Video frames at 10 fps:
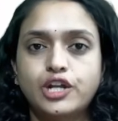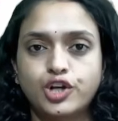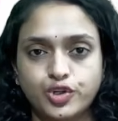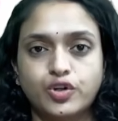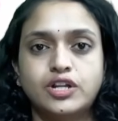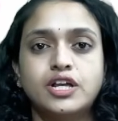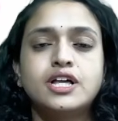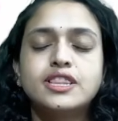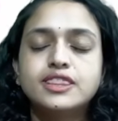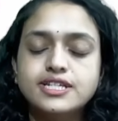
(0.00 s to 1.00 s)
at all.
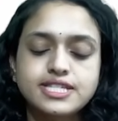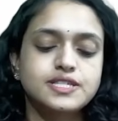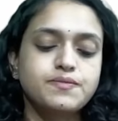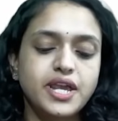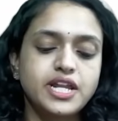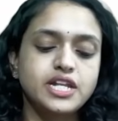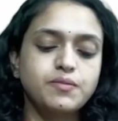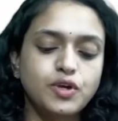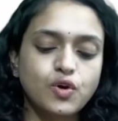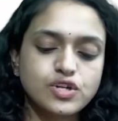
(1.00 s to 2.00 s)
This is mainly
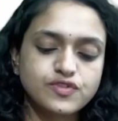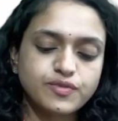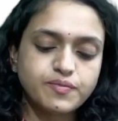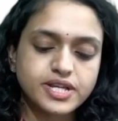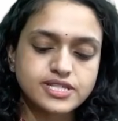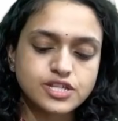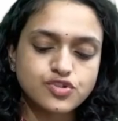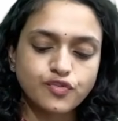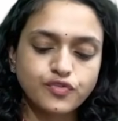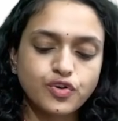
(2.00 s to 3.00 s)
because of the presence
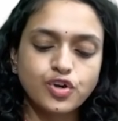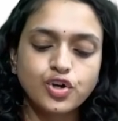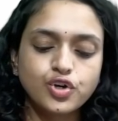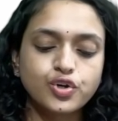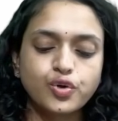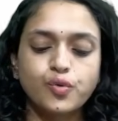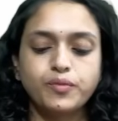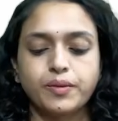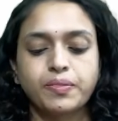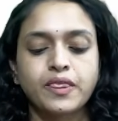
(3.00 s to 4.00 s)
of your
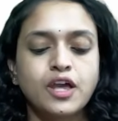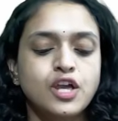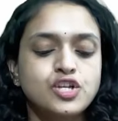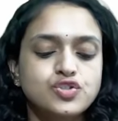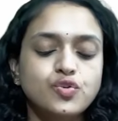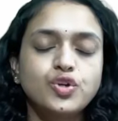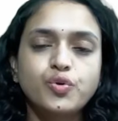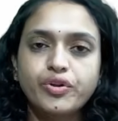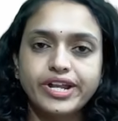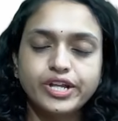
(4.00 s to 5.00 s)
chromium. So you
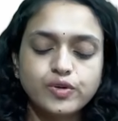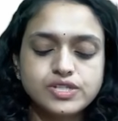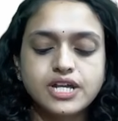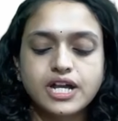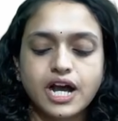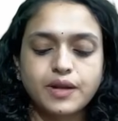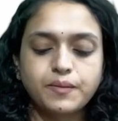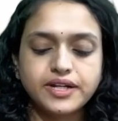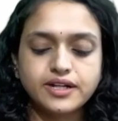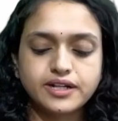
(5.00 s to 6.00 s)
reduce the
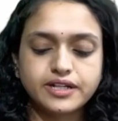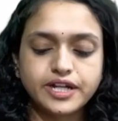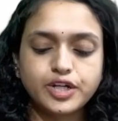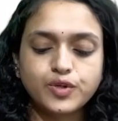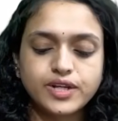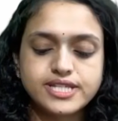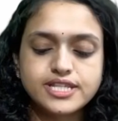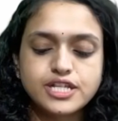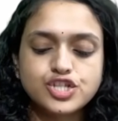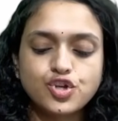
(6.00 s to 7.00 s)
carbon content to less
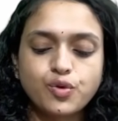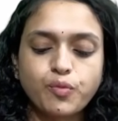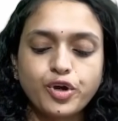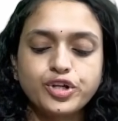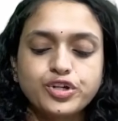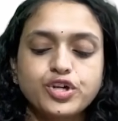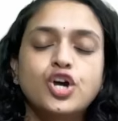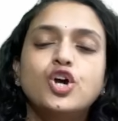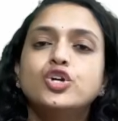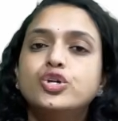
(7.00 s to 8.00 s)
than
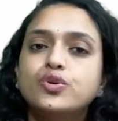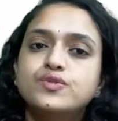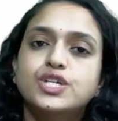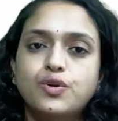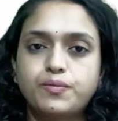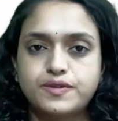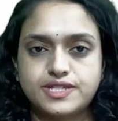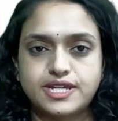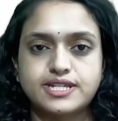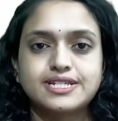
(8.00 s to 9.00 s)

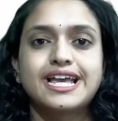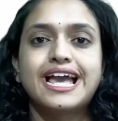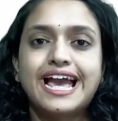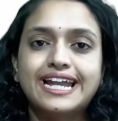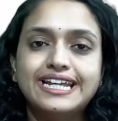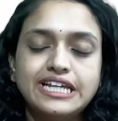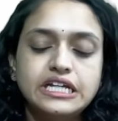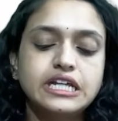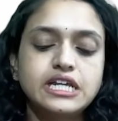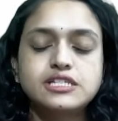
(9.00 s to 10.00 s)
0.20% and
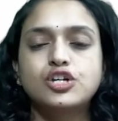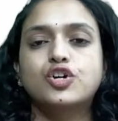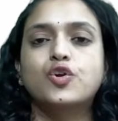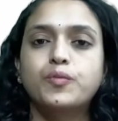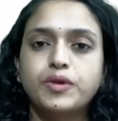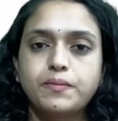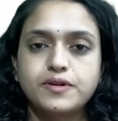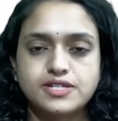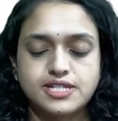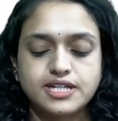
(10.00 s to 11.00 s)
increase the chromium
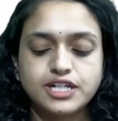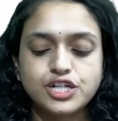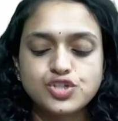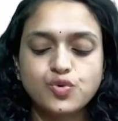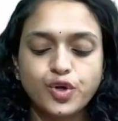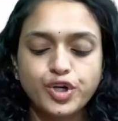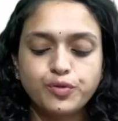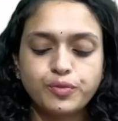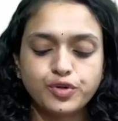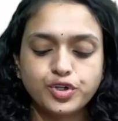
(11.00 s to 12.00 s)
percent, it is going to
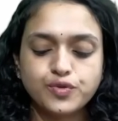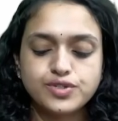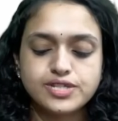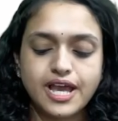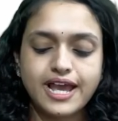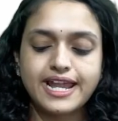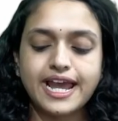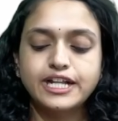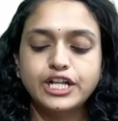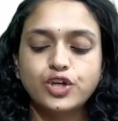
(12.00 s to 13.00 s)
produce an
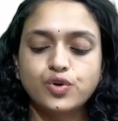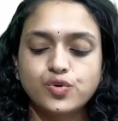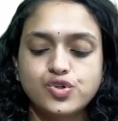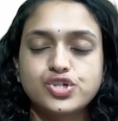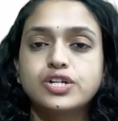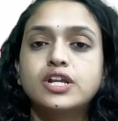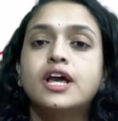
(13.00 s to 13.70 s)
anti-corrosion